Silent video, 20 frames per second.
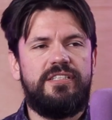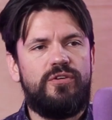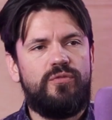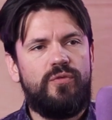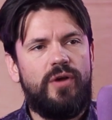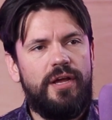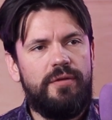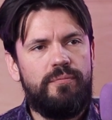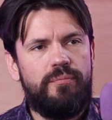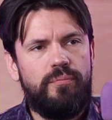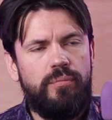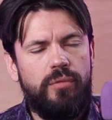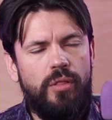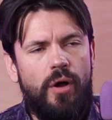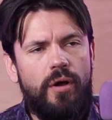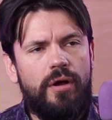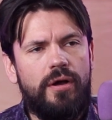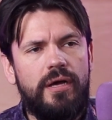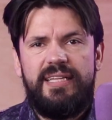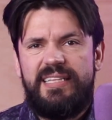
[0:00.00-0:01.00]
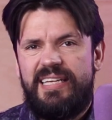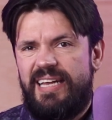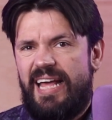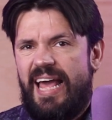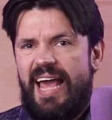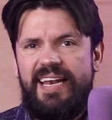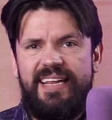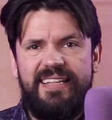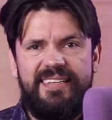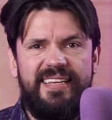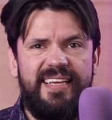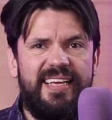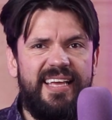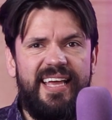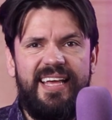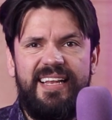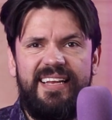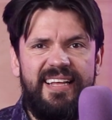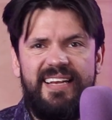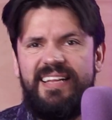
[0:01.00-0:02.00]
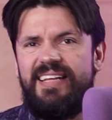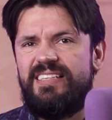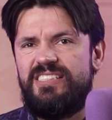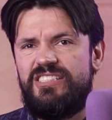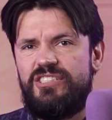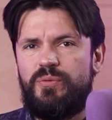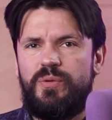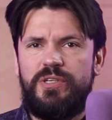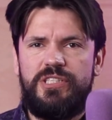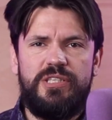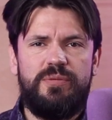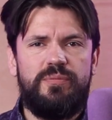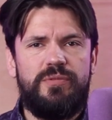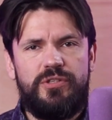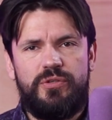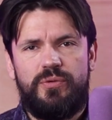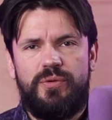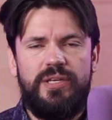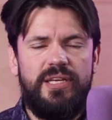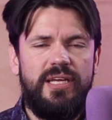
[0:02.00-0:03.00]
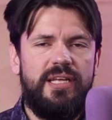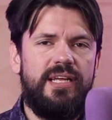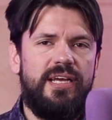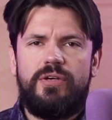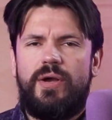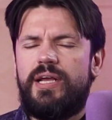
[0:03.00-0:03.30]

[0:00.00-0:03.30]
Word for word: in the right block and then editing in it and switching between it.